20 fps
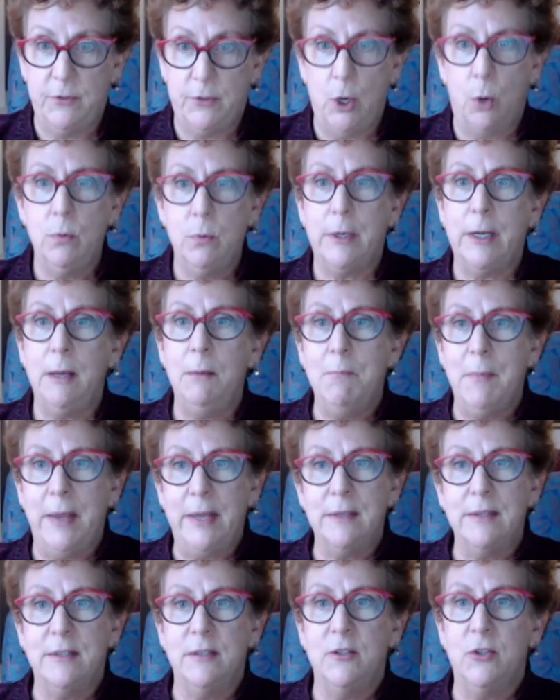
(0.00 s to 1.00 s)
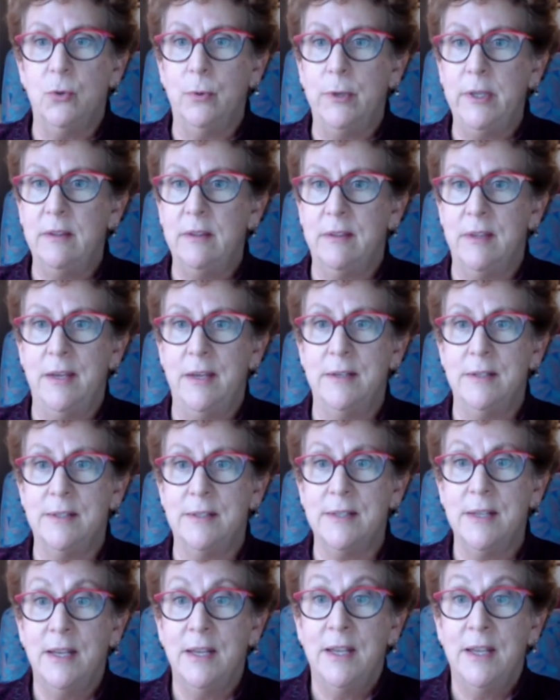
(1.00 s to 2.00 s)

Don't commit to doing things